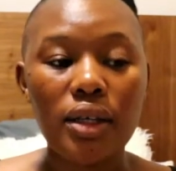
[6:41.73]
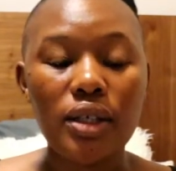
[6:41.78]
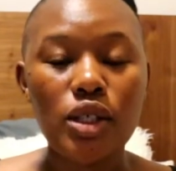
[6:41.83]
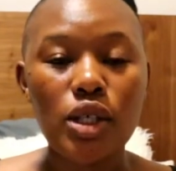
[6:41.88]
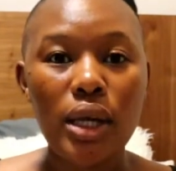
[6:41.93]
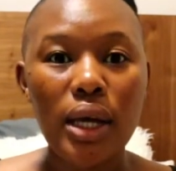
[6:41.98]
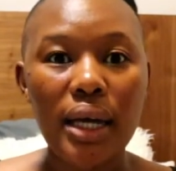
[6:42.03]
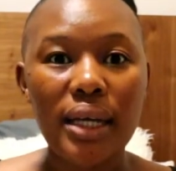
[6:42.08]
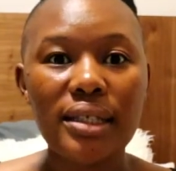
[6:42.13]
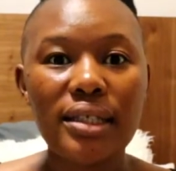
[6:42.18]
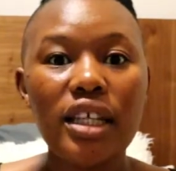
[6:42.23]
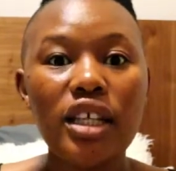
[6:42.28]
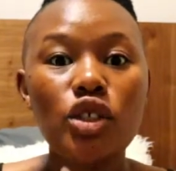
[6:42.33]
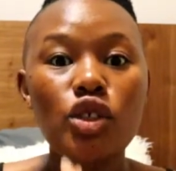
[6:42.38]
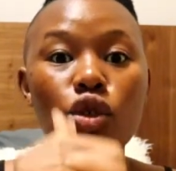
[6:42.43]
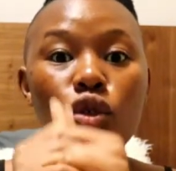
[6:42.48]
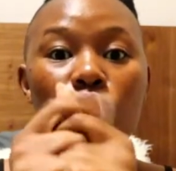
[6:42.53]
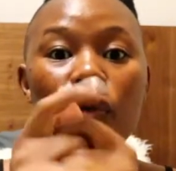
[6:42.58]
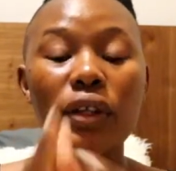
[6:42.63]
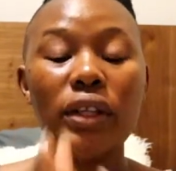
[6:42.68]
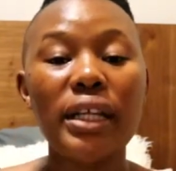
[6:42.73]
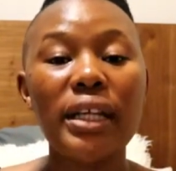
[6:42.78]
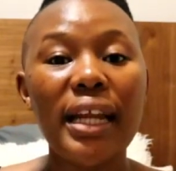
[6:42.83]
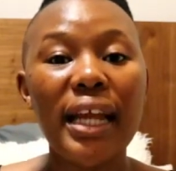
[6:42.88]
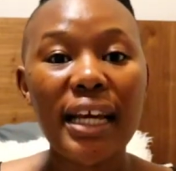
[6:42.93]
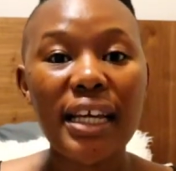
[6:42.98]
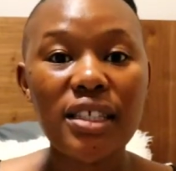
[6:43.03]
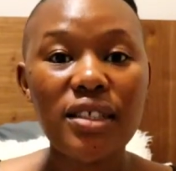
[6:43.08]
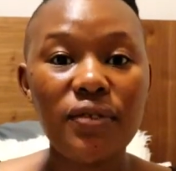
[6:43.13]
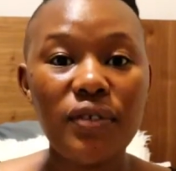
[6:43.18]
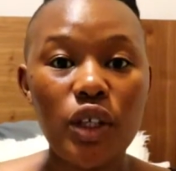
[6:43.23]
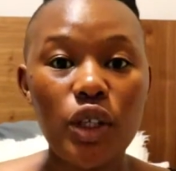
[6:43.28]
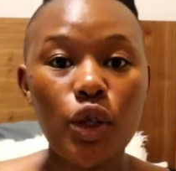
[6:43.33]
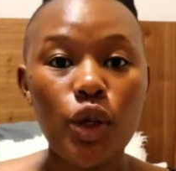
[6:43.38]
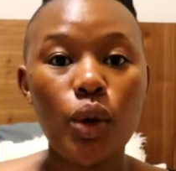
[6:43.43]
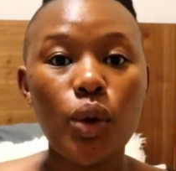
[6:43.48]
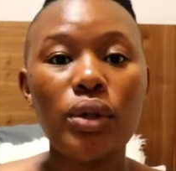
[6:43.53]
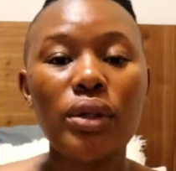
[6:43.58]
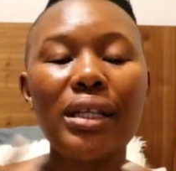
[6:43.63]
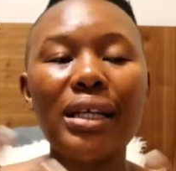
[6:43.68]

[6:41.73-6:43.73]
So yeah, stay tuned for the next video.